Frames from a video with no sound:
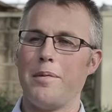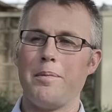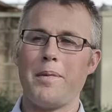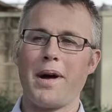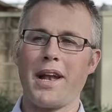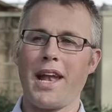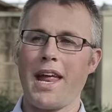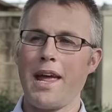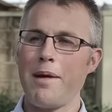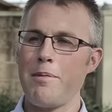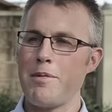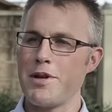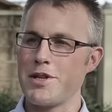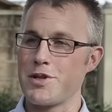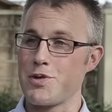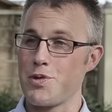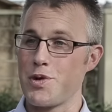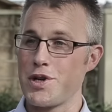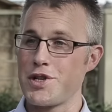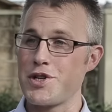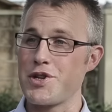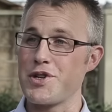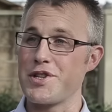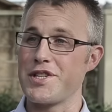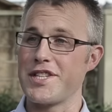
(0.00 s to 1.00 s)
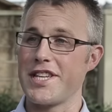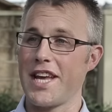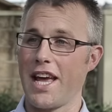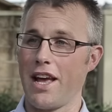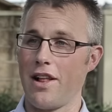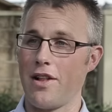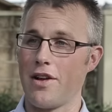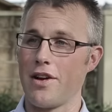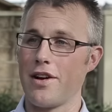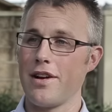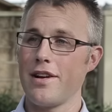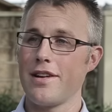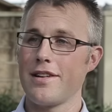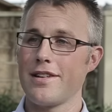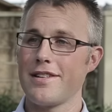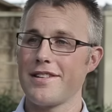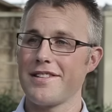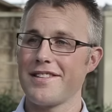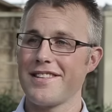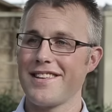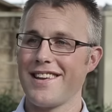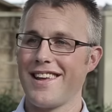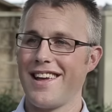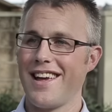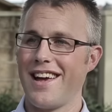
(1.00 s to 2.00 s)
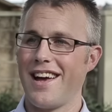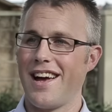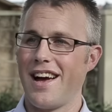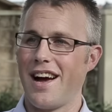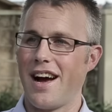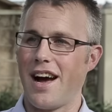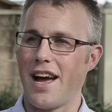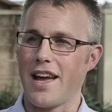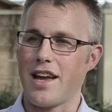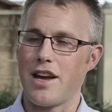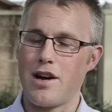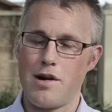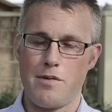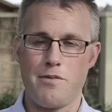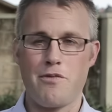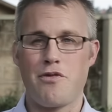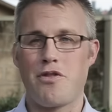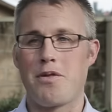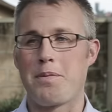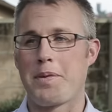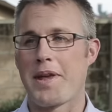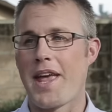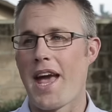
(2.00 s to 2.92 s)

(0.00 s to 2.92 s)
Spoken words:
My name is Richard Taylor. I come from